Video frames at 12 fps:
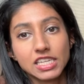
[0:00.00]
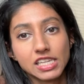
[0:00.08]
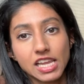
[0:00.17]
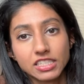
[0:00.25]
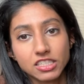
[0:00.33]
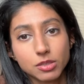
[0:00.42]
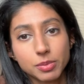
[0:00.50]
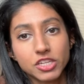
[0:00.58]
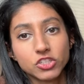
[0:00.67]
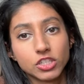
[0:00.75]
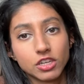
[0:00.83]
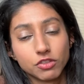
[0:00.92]
in
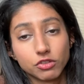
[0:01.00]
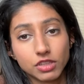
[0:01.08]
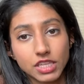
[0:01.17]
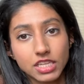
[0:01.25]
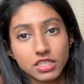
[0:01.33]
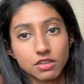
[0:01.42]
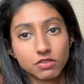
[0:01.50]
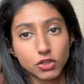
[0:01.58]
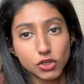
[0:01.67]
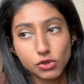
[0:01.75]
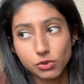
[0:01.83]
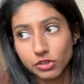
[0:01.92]
anticipation of the release of the
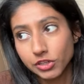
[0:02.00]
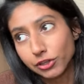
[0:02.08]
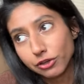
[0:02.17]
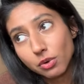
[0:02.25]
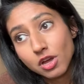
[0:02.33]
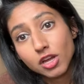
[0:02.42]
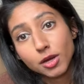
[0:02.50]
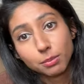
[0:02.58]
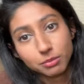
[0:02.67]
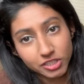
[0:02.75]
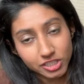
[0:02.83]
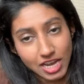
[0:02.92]
new
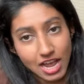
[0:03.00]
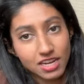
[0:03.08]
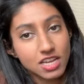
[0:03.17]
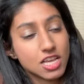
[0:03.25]
Murtagh.